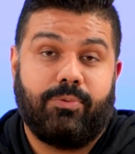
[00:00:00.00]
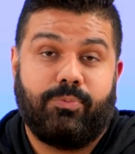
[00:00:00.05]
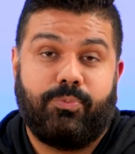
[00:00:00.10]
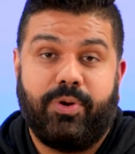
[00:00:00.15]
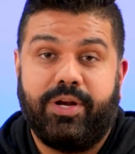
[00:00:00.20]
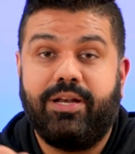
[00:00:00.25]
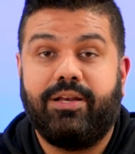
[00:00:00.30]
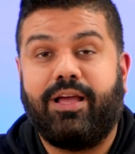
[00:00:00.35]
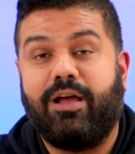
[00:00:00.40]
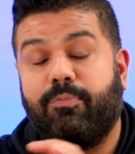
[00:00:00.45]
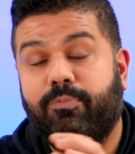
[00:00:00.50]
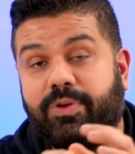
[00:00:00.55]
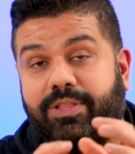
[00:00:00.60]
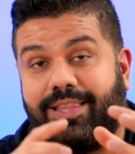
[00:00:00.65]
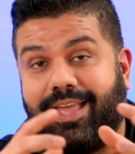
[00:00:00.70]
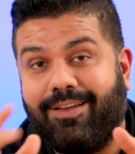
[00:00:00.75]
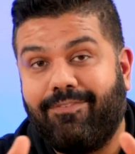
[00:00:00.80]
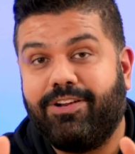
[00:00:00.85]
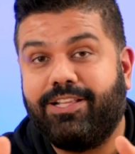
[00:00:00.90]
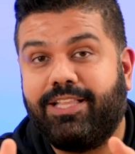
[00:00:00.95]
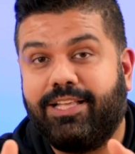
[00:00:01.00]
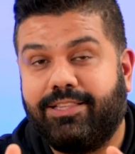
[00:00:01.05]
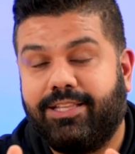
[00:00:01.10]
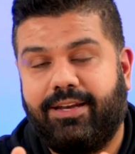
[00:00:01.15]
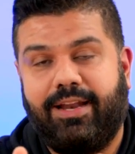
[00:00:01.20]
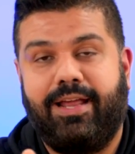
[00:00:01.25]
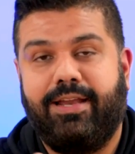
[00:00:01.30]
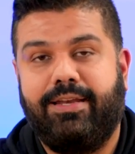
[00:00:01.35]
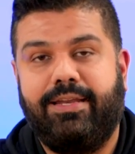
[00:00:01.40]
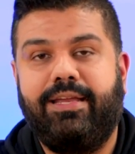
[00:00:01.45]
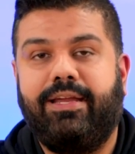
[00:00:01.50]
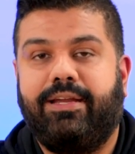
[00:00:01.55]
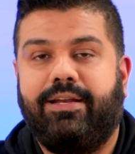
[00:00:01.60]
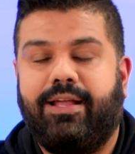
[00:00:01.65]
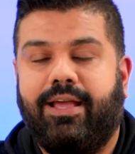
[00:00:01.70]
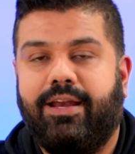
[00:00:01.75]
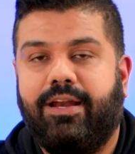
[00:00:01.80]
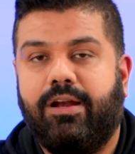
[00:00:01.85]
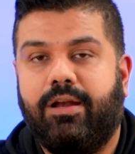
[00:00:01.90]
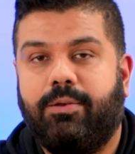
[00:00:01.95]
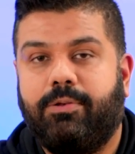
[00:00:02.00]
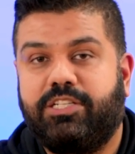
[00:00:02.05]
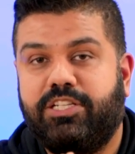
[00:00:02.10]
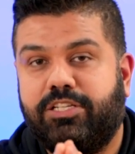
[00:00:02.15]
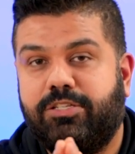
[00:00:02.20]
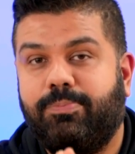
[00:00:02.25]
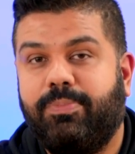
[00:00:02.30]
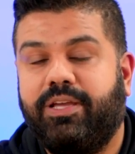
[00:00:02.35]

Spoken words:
will come with everything that I need and it'll just